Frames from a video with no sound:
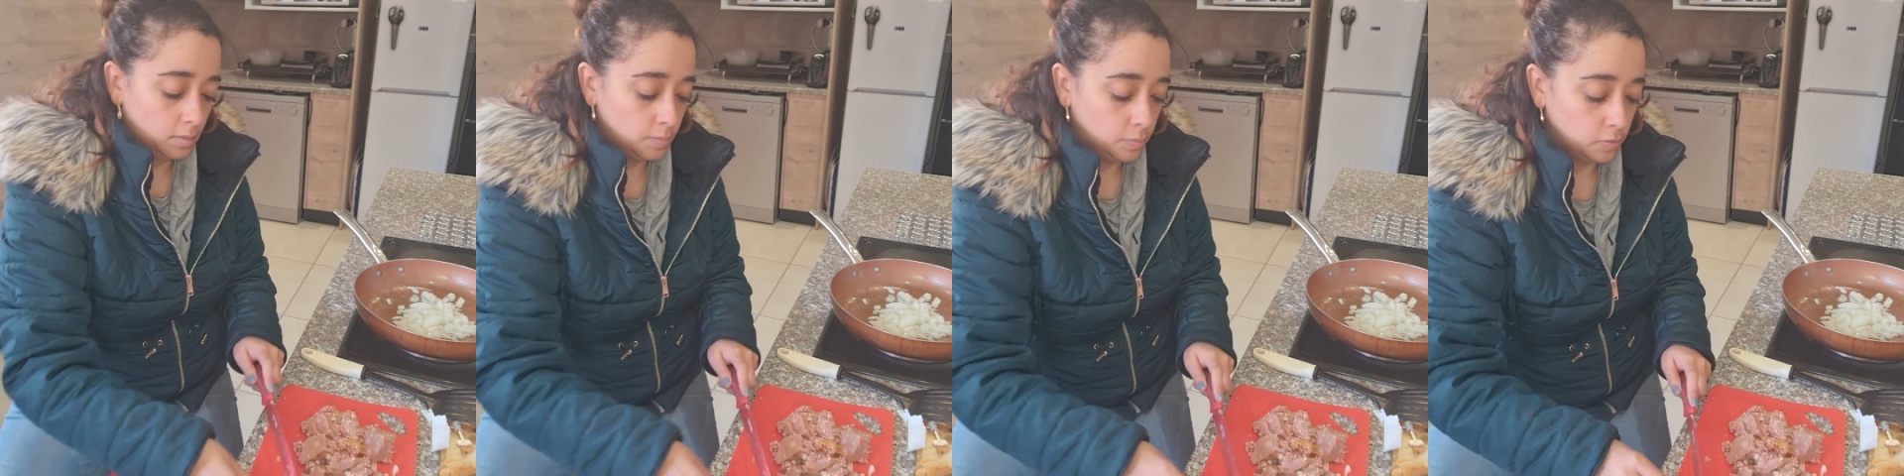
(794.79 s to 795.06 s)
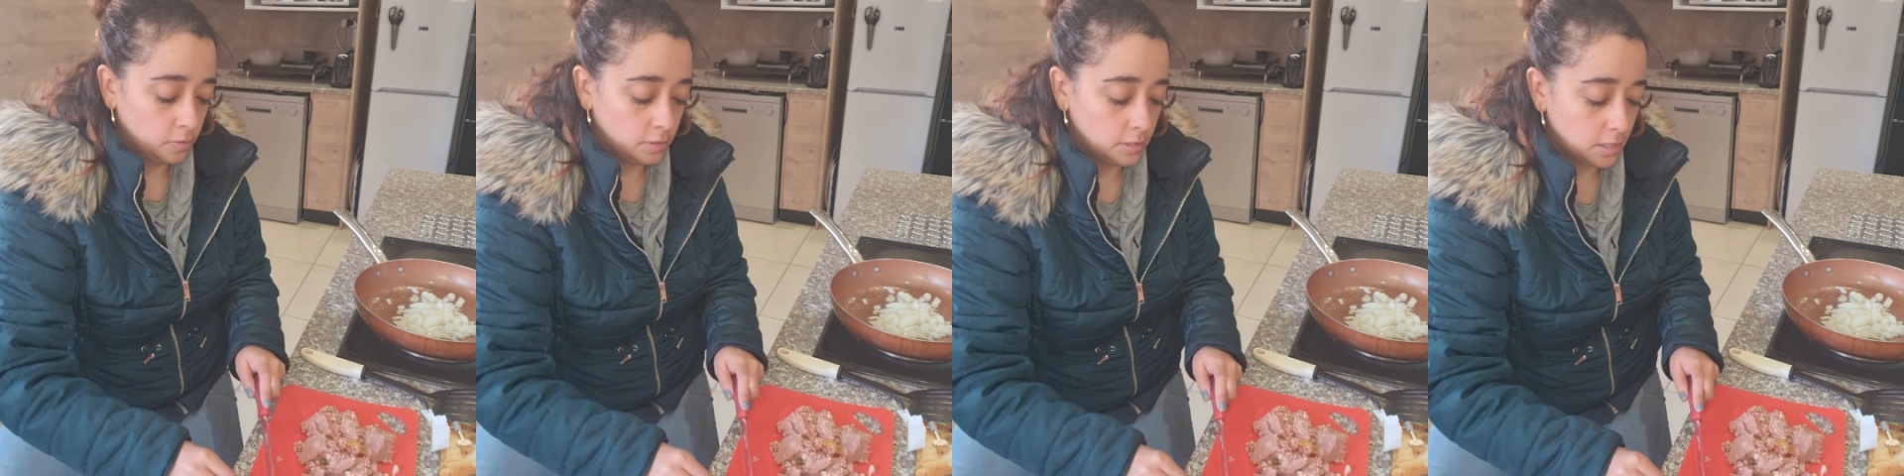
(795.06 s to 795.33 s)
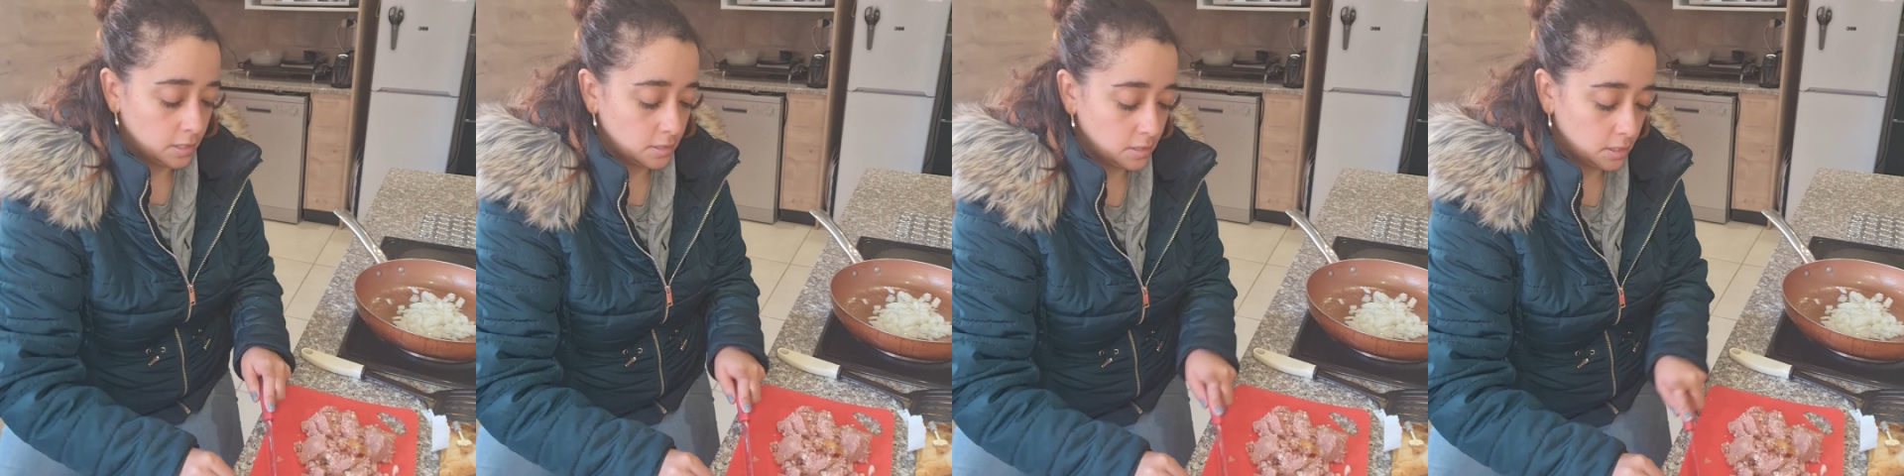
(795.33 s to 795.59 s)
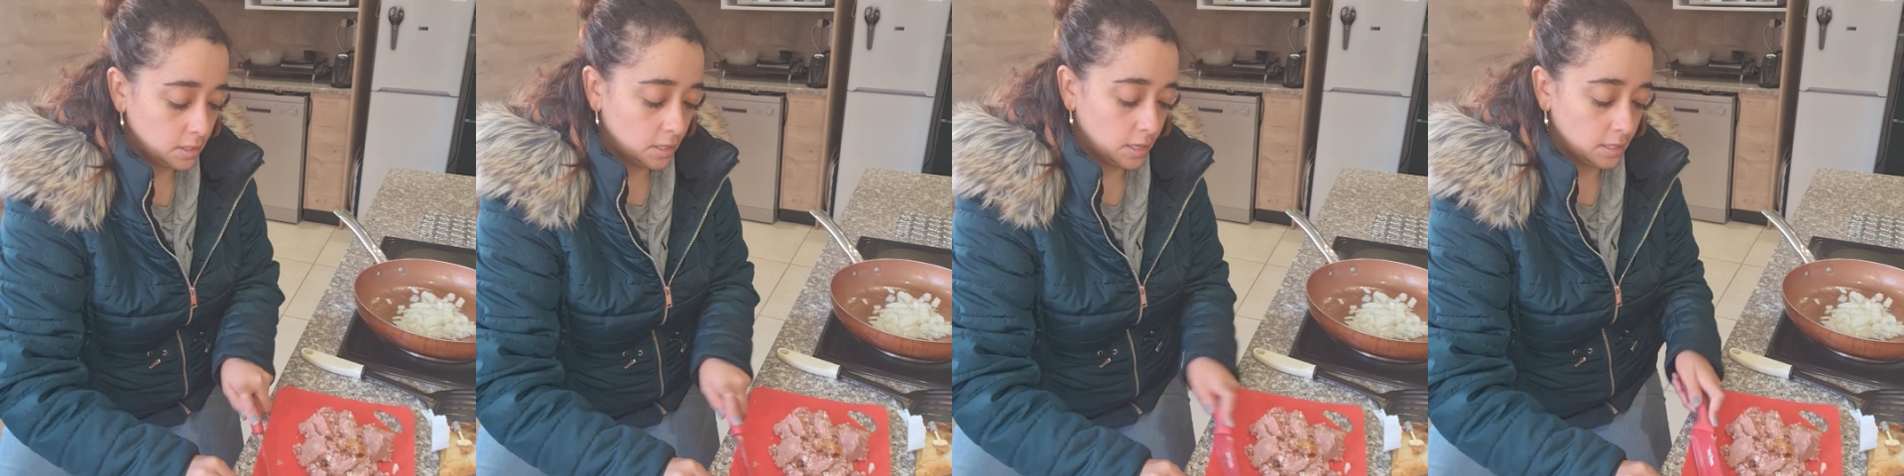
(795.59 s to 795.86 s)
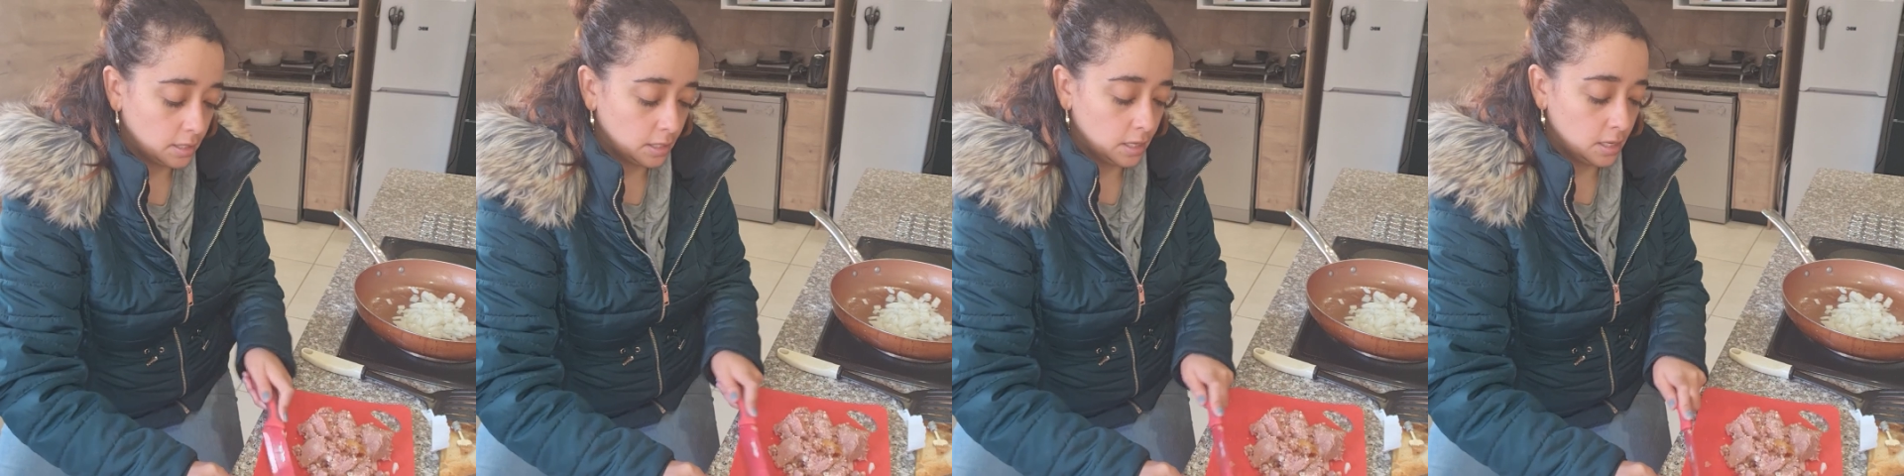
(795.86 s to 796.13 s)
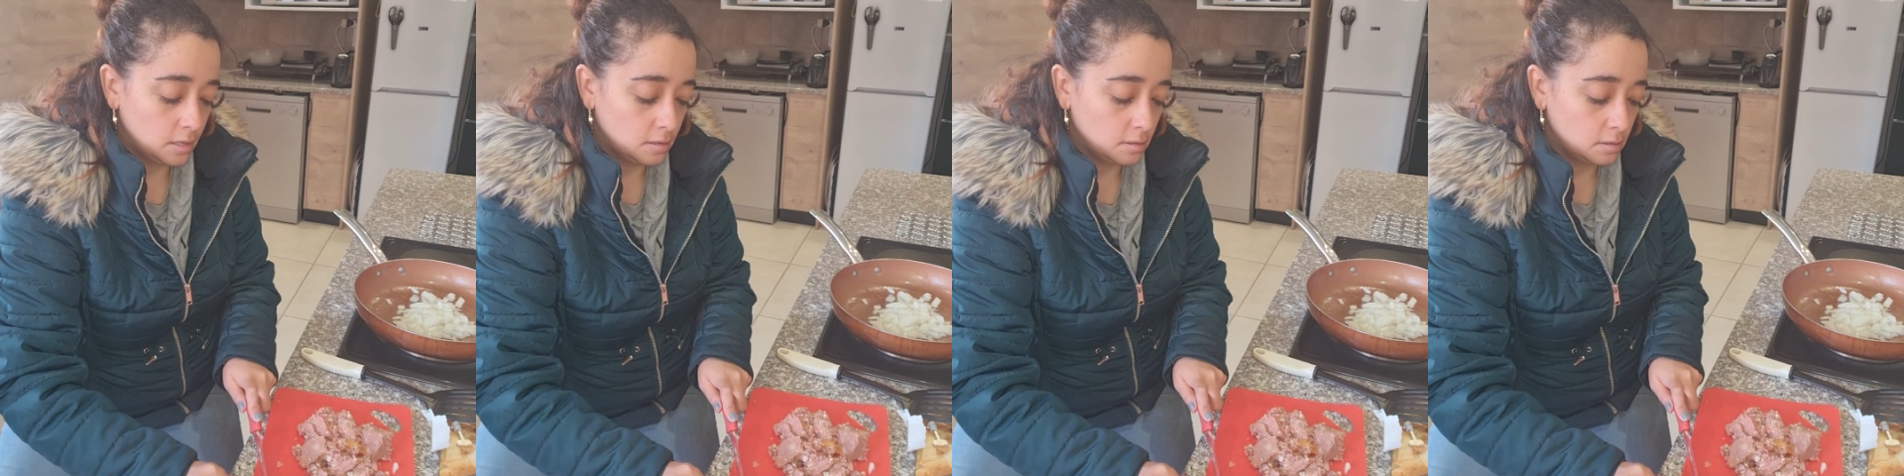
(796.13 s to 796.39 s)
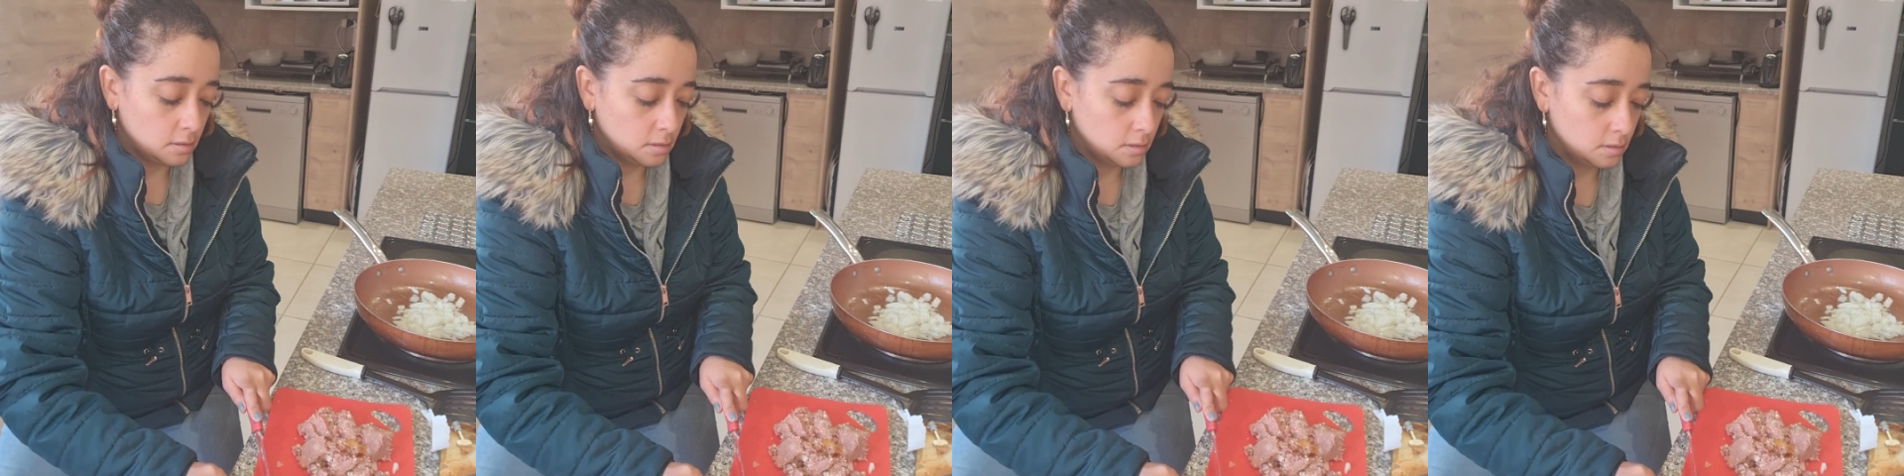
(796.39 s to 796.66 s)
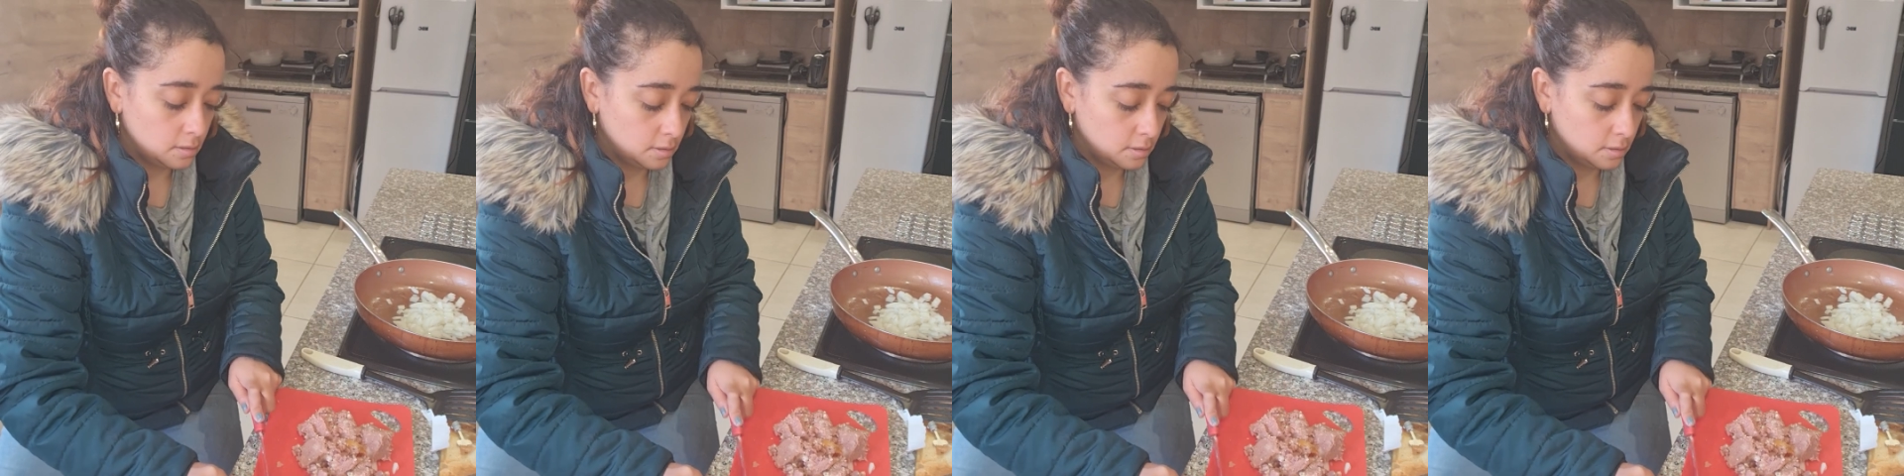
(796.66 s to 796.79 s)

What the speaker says: I bought Daisy a kennel